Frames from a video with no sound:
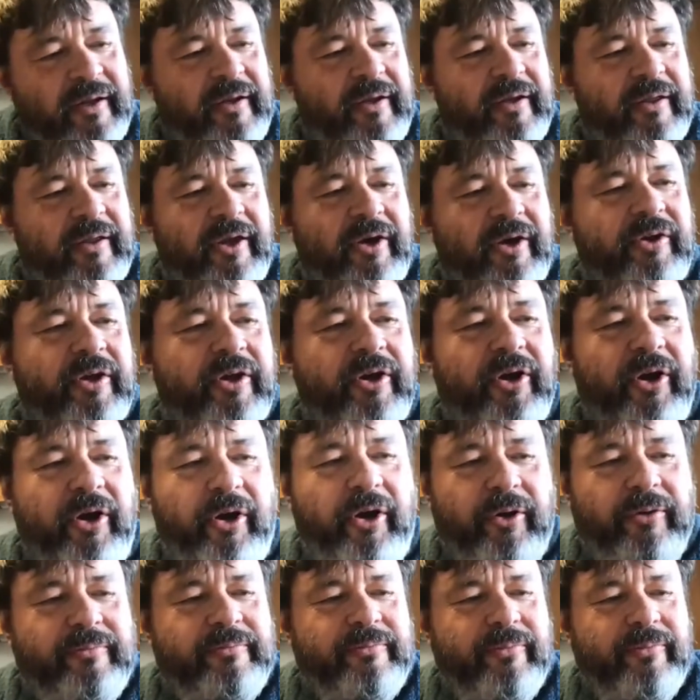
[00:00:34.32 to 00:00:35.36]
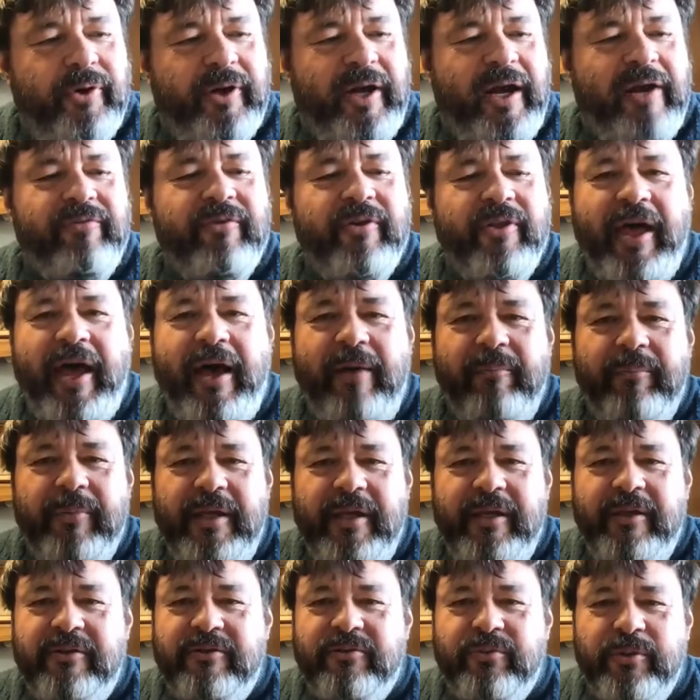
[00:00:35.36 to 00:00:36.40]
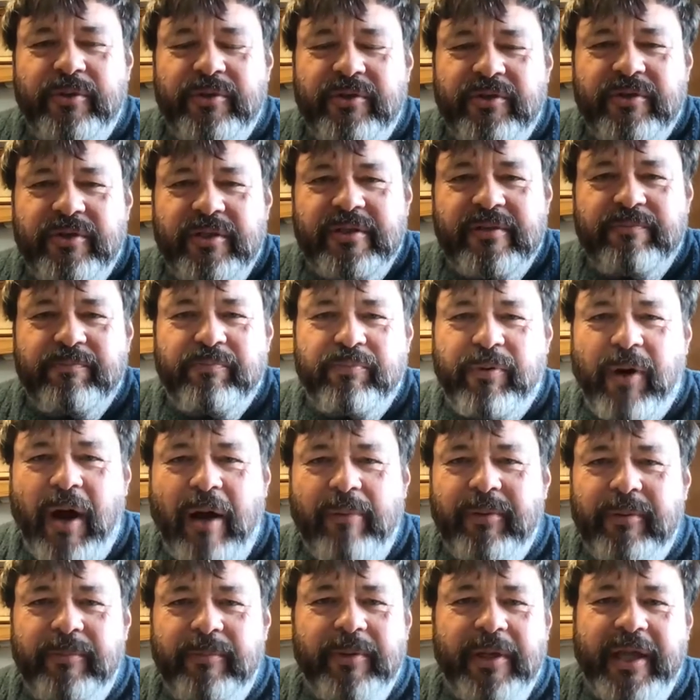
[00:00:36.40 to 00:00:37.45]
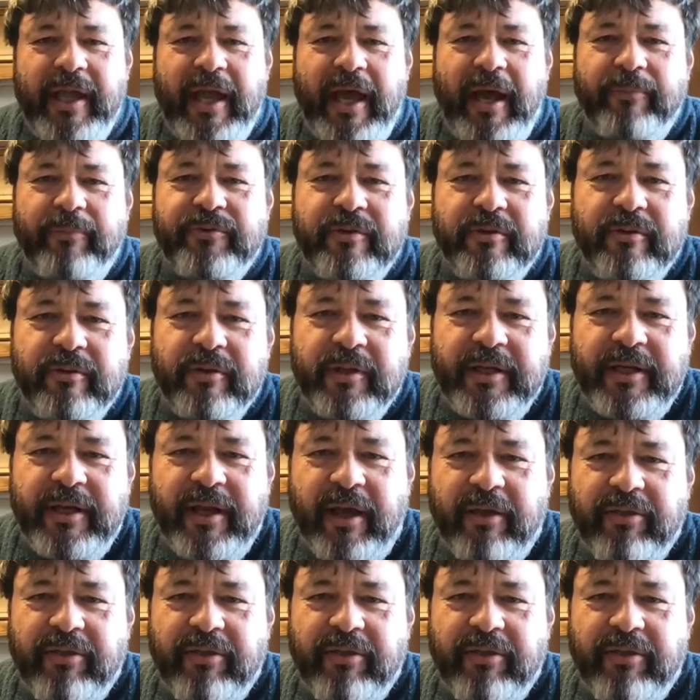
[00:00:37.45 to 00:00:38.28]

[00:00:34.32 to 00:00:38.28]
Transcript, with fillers: there you go. Whatever that means, yeah. probably absolutely